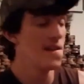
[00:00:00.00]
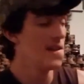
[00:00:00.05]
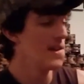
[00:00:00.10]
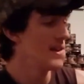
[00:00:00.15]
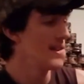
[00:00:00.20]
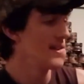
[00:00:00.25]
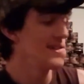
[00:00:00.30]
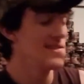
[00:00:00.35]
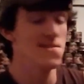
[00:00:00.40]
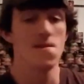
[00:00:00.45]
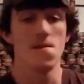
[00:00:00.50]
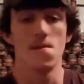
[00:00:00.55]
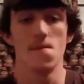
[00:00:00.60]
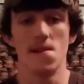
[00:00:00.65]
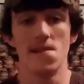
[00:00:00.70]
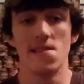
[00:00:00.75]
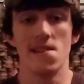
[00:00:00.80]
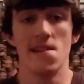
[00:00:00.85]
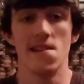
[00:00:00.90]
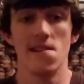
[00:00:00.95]
Sorry about
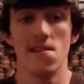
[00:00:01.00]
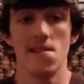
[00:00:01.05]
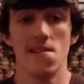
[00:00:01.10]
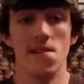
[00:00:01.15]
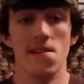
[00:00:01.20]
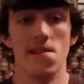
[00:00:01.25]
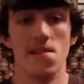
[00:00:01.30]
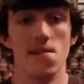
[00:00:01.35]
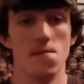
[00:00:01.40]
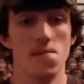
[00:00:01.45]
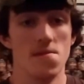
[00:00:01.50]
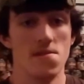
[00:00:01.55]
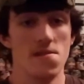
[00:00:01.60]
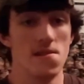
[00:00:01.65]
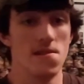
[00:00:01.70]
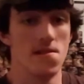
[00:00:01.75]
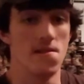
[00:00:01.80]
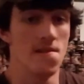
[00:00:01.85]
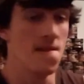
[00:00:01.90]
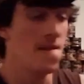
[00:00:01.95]
that. There was
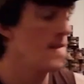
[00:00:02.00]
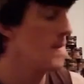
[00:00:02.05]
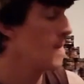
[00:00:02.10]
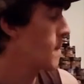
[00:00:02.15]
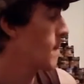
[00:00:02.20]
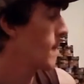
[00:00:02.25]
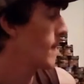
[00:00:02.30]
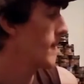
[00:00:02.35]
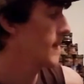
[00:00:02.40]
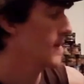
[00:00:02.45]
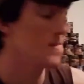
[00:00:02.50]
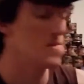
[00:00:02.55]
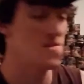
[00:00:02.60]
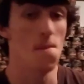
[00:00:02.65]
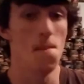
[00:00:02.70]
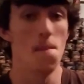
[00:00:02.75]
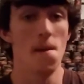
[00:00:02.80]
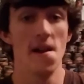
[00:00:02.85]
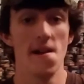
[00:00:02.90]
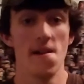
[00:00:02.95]
a bear
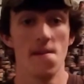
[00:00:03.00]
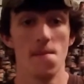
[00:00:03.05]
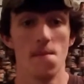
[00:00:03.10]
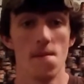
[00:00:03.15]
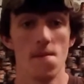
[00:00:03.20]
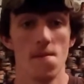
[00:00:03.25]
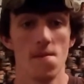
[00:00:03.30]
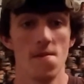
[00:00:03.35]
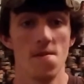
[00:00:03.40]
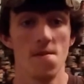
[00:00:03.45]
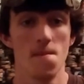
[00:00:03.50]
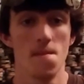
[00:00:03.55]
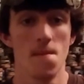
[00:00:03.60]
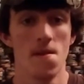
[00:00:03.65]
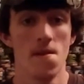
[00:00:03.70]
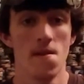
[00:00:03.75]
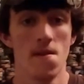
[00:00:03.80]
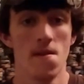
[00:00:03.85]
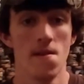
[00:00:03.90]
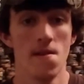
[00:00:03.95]
in my room,
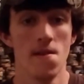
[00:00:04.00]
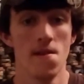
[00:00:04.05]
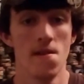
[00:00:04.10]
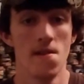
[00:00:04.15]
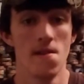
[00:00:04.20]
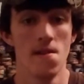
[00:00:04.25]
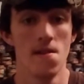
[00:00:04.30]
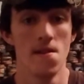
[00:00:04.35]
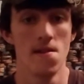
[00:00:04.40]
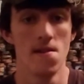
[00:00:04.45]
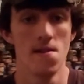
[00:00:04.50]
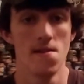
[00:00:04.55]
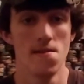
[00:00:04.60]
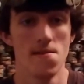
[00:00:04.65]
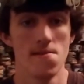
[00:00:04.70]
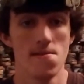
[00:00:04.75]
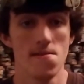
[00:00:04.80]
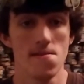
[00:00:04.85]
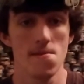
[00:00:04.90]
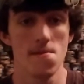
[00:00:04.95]

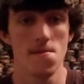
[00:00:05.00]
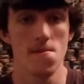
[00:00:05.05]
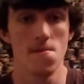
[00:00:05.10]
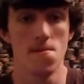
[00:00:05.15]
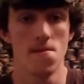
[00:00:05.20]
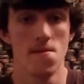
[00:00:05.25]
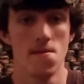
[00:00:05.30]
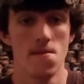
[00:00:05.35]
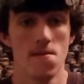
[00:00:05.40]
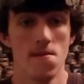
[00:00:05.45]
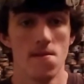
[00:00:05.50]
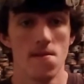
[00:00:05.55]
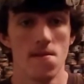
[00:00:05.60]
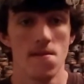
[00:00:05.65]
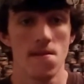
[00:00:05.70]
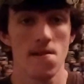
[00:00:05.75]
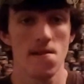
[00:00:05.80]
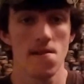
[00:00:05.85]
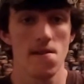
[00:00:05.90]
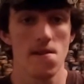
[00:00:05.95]
so I had to
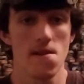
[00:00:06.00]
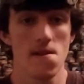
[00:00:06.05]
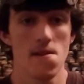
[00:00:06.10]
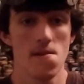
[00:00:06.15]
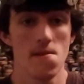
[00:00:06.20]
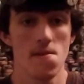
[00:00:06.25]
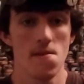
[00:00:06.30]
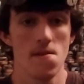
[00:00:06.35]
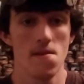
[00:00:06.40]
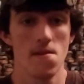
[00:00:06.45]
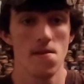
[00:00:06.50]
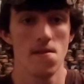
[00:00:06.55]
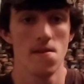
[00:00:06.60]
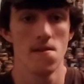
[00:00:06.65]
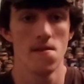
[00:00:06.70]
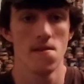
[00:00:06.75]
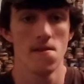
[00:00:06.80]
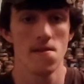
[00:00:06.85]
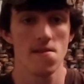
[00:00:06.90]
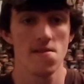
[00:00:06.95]
call the
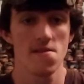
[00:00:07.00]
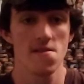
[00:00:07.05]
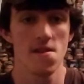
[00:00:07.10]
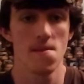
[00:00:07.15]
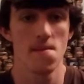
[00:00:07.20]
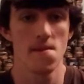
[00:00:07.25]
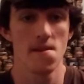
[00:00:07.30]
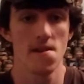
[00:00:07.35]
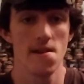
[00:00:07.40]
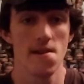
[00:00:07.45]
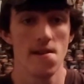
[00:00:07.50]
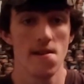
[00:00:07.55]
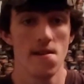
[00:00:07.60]
exterminator.